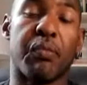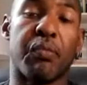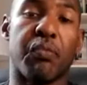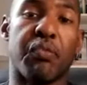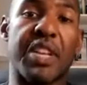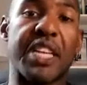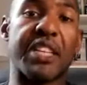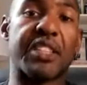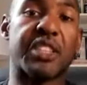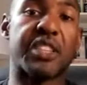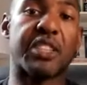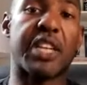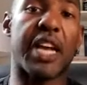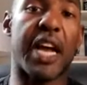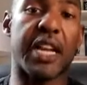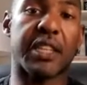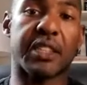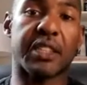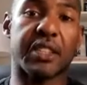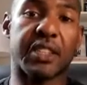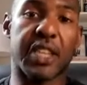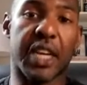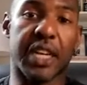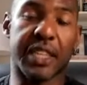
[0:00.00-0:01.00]
these
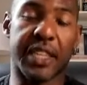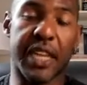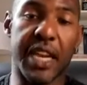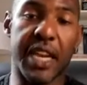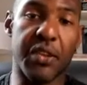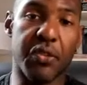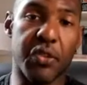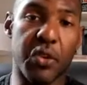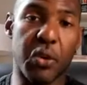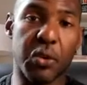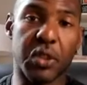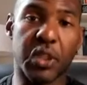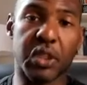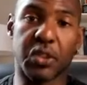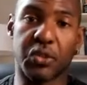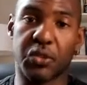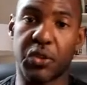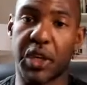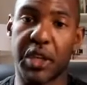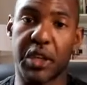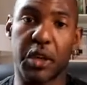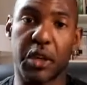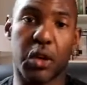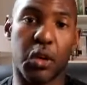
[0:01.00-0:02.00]
tactics I gave you in this
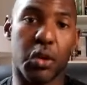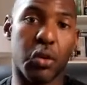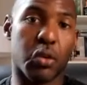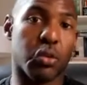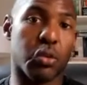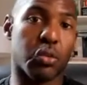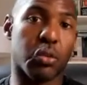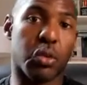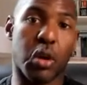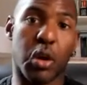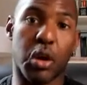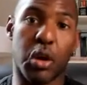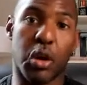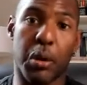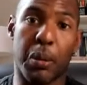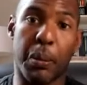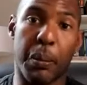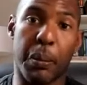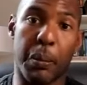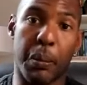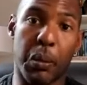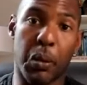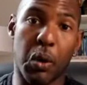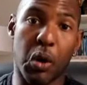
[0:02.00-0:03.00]
video
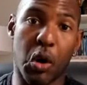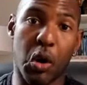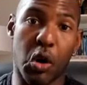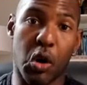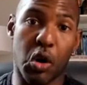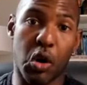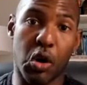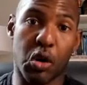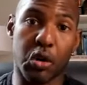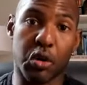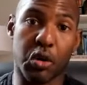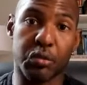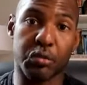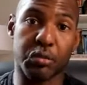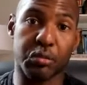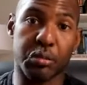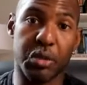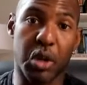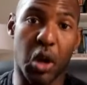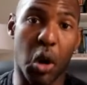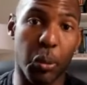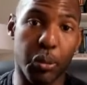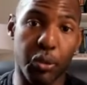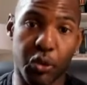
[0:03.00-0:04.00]
are
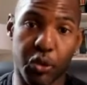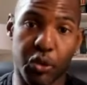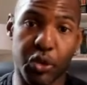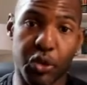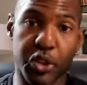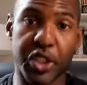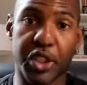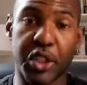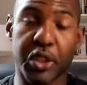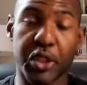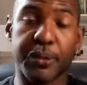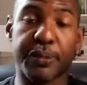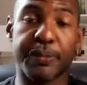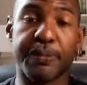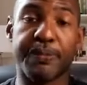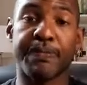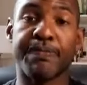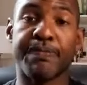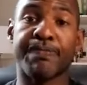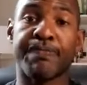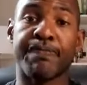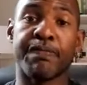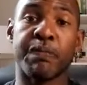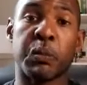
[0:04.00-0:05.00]
helpful for you.
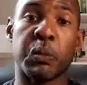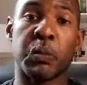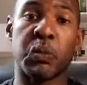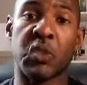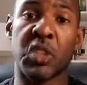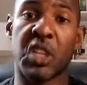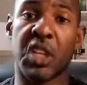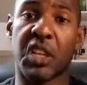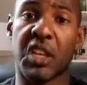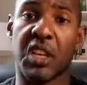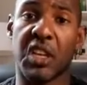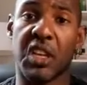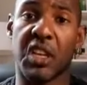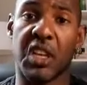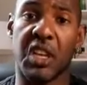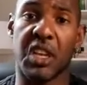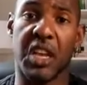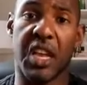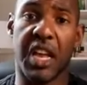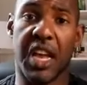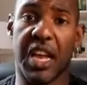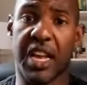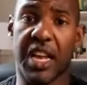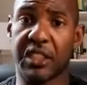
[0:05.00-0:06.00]

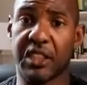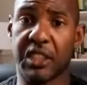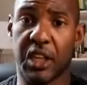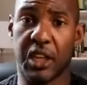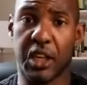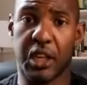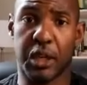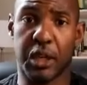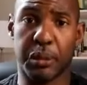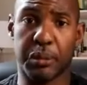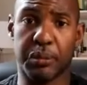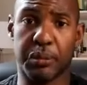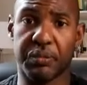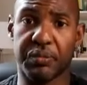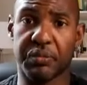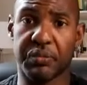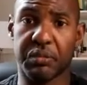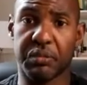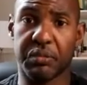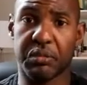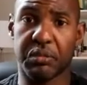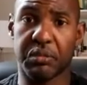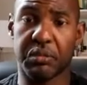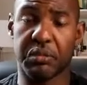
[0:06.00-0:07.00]
And I'm
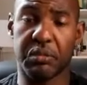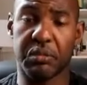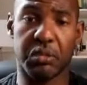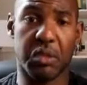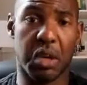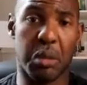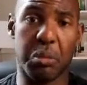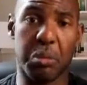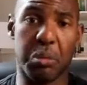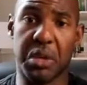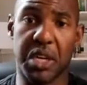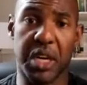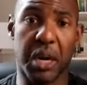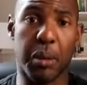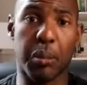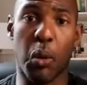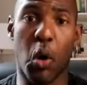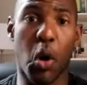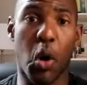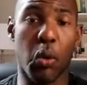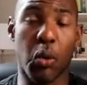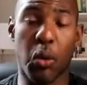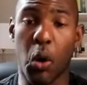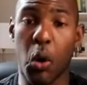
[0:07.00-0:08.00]

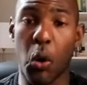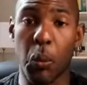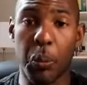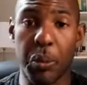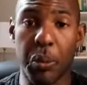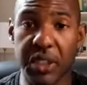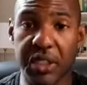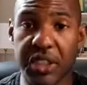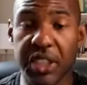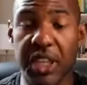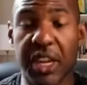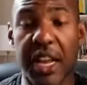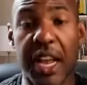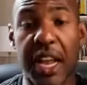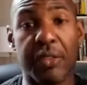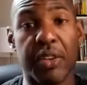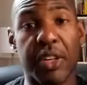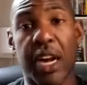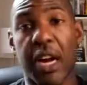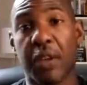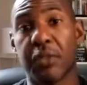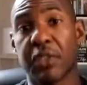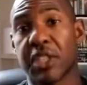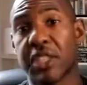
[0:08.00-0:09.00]
all open to have a
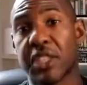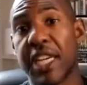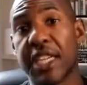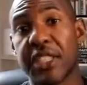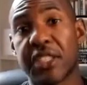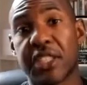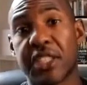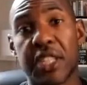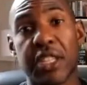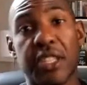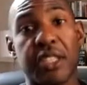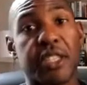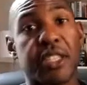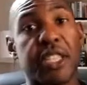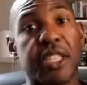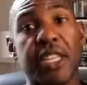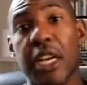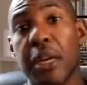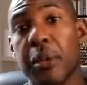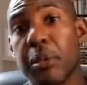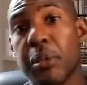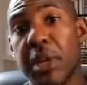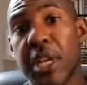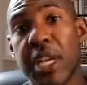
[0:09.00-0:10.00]
conversation,
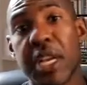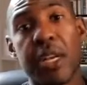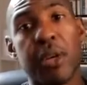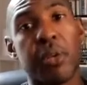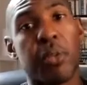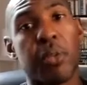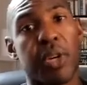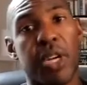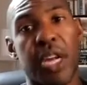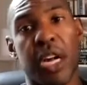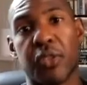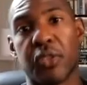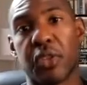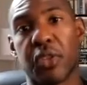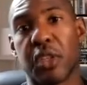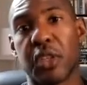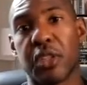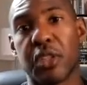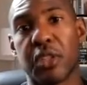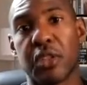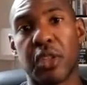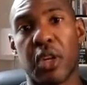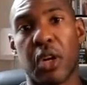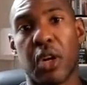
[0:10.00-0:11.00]
DM me, whatever,
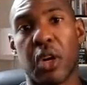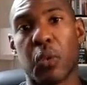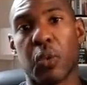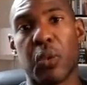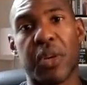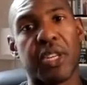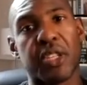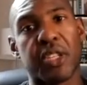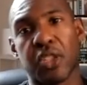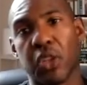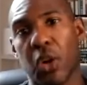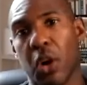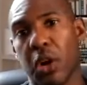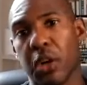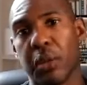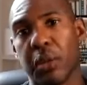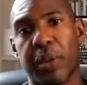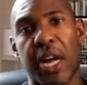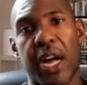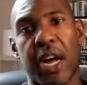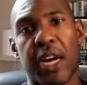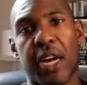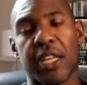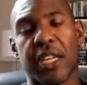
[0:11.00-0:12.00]
we can talk
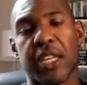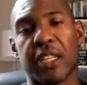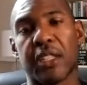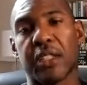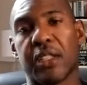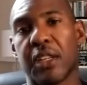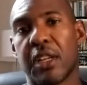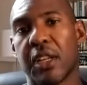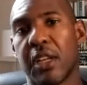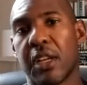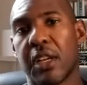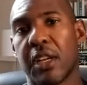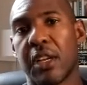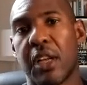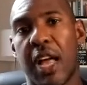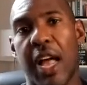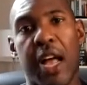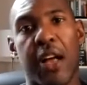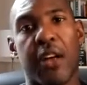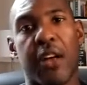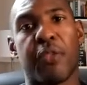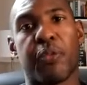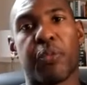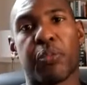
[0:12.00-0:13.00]
about it. I
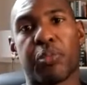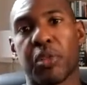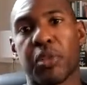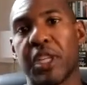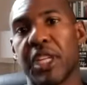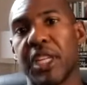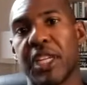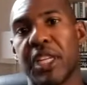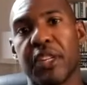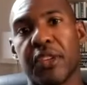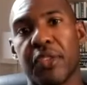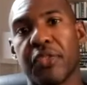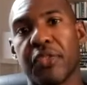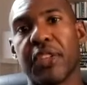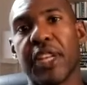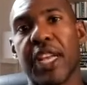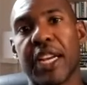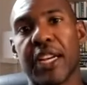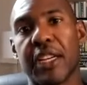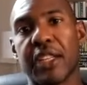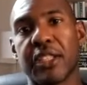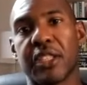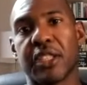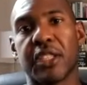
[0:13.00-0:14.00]
have plenty of
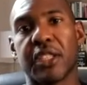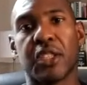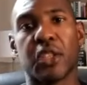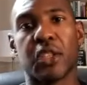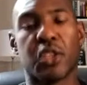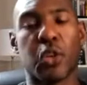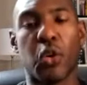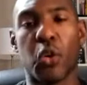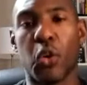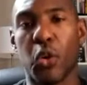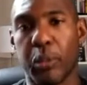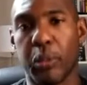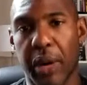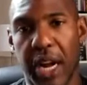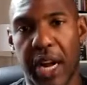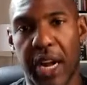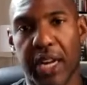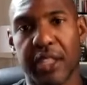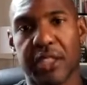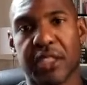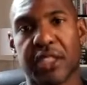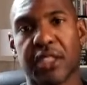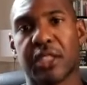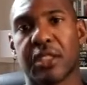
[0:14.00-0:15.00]
things in the
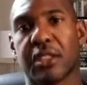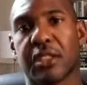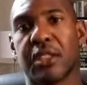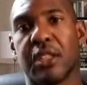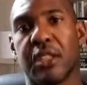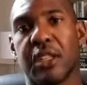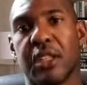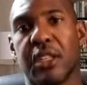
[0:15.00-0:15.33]
toolbox